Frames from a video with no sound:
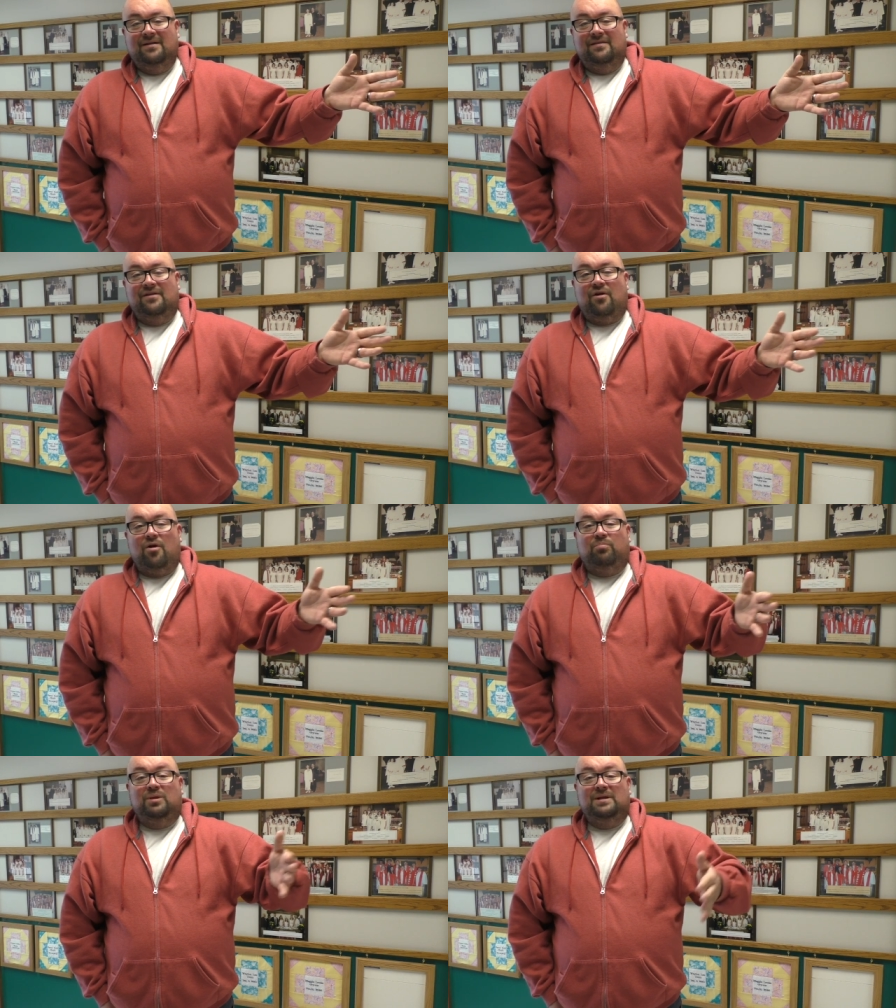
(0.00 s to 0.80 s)
there
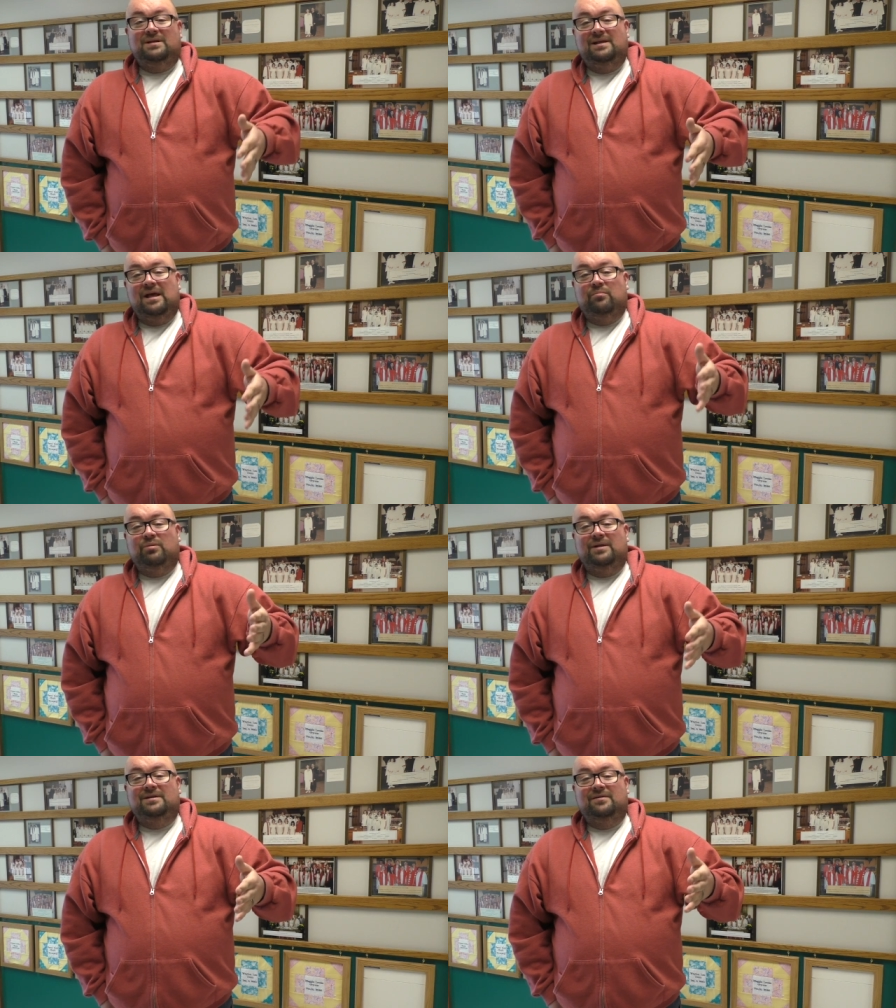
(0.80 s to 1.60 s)
are plenty and
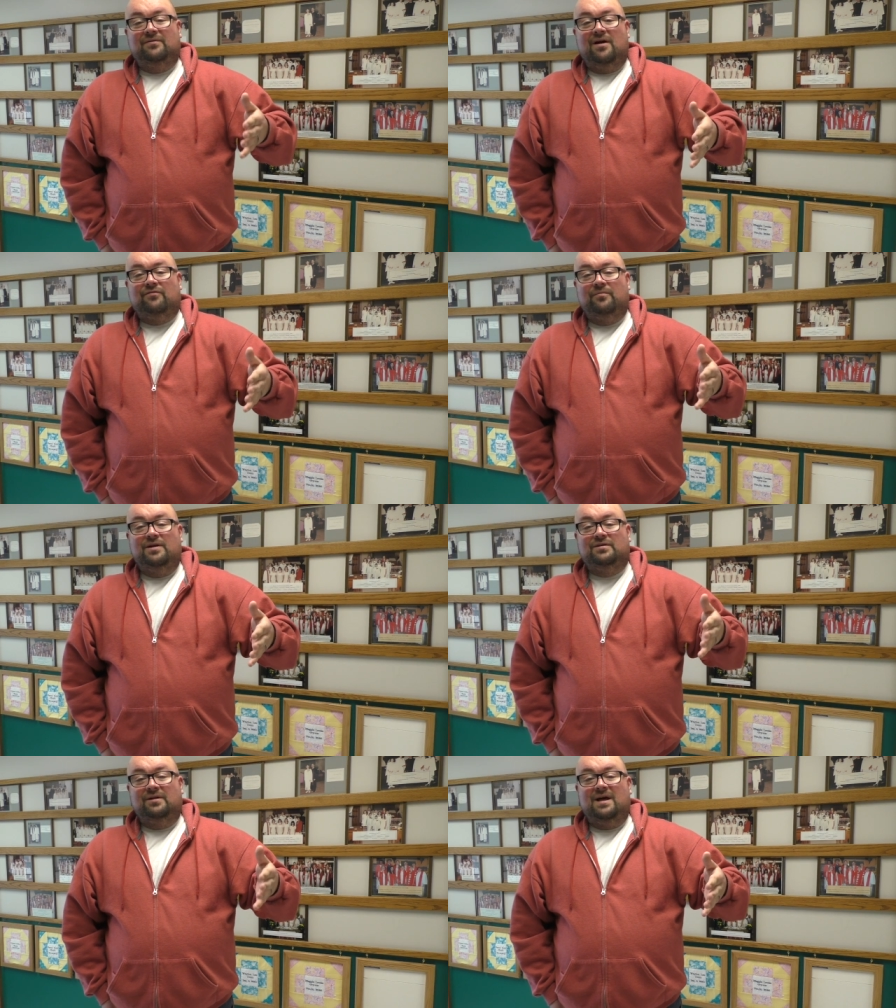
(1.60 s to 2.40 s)
plenty of
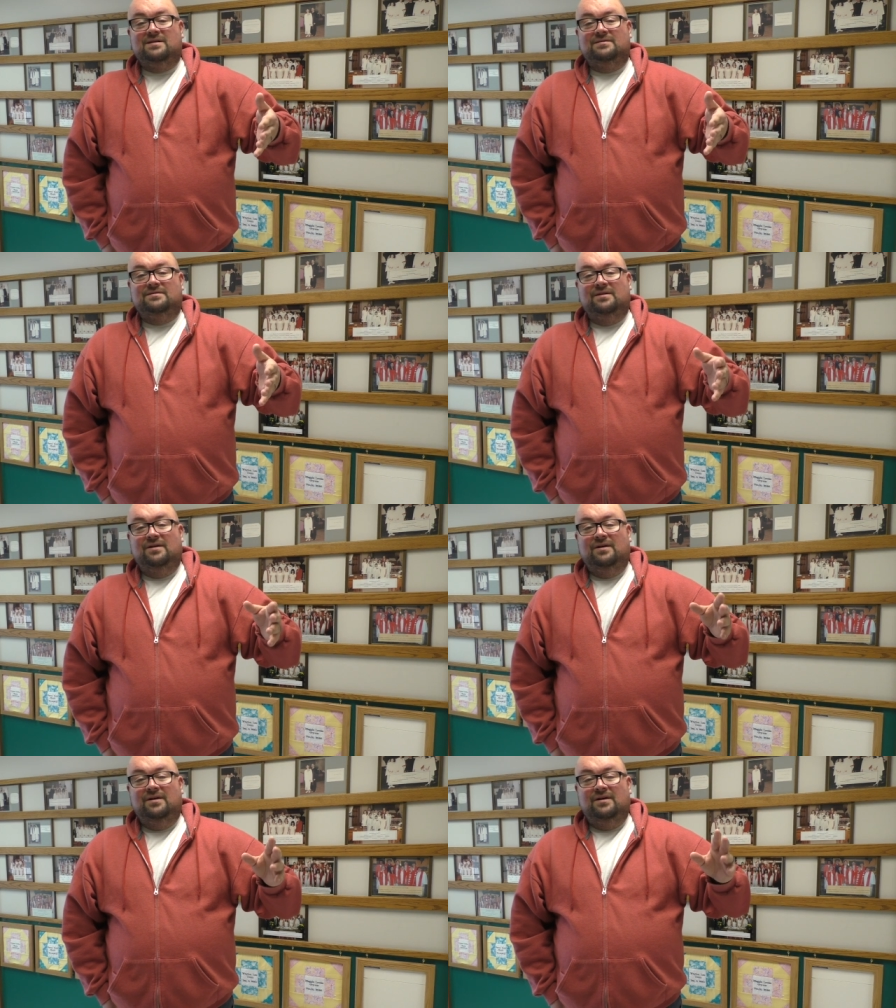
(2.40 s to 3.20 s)
confirmation classes
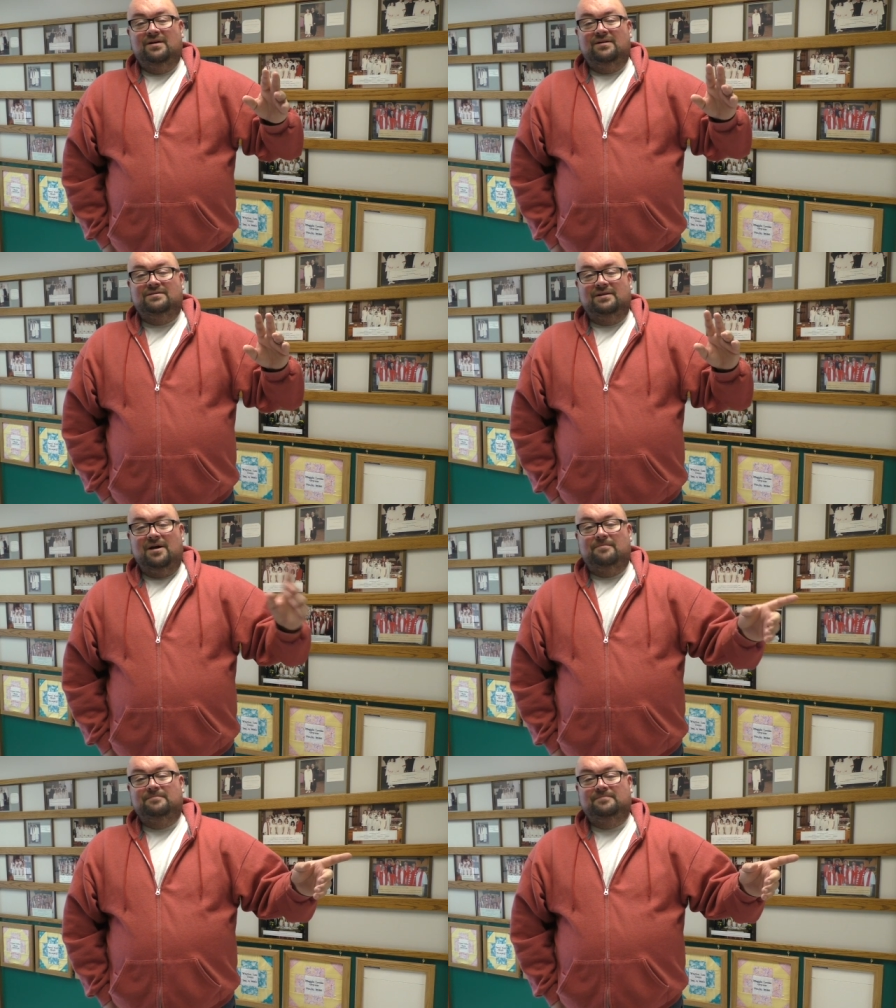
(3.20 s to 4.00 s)
to
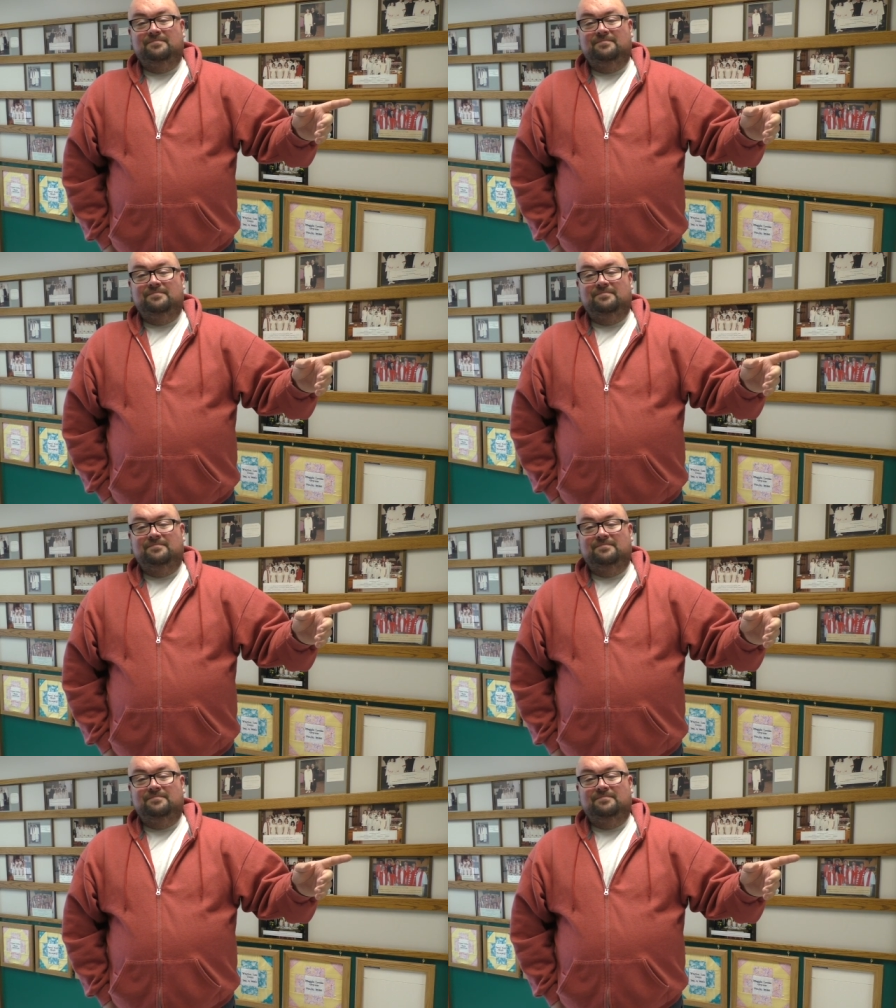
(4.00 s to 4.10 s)
come.